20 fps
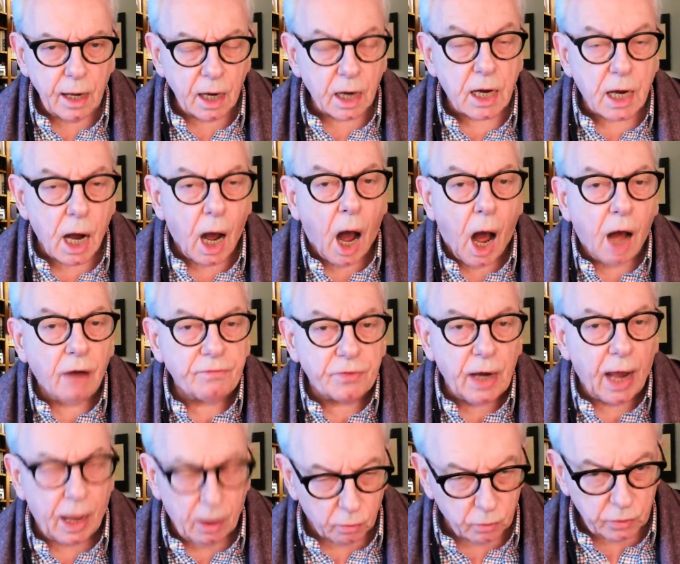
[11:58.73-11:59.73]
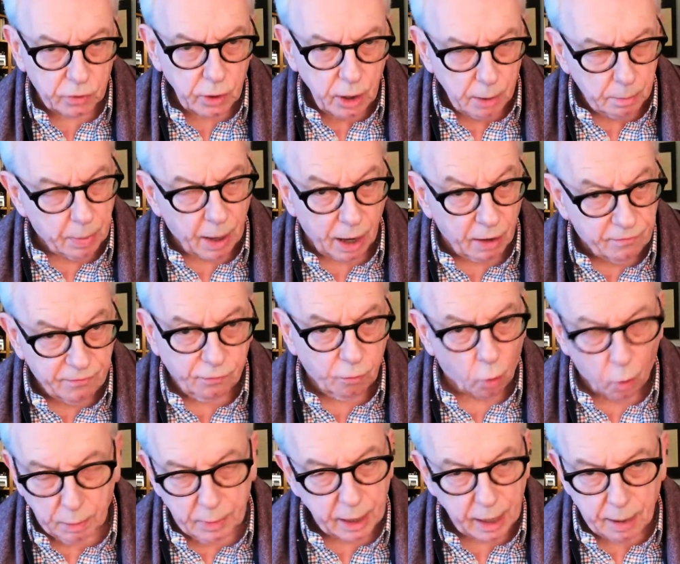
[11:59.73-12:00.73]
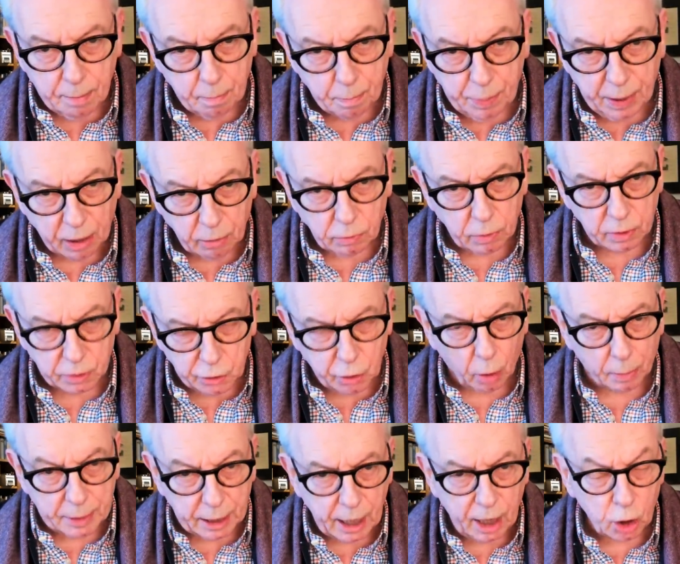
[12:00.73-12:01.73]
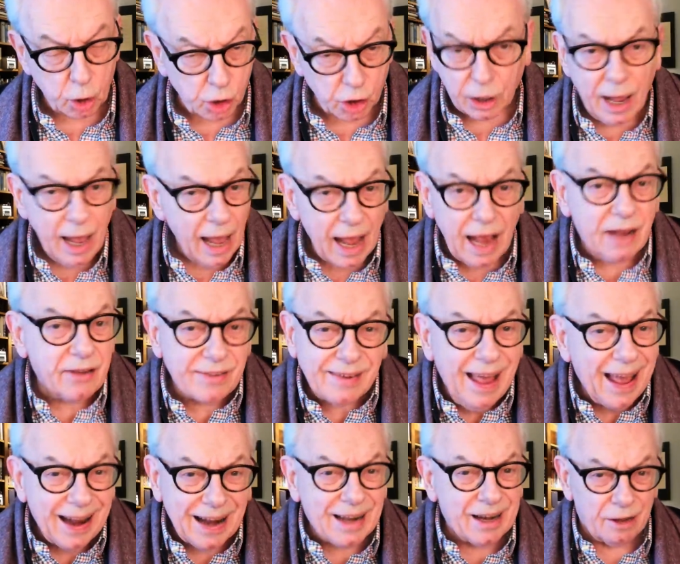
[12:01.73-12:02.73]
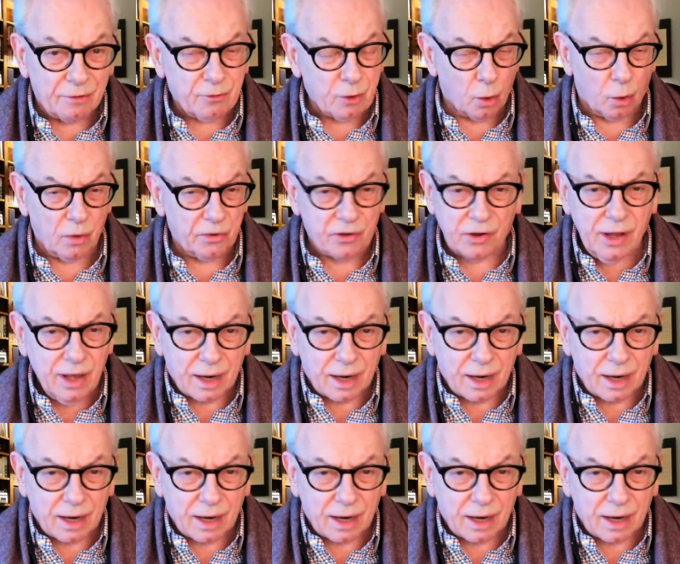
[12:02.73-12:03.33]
carved out by former imperial domination, exactly, of course,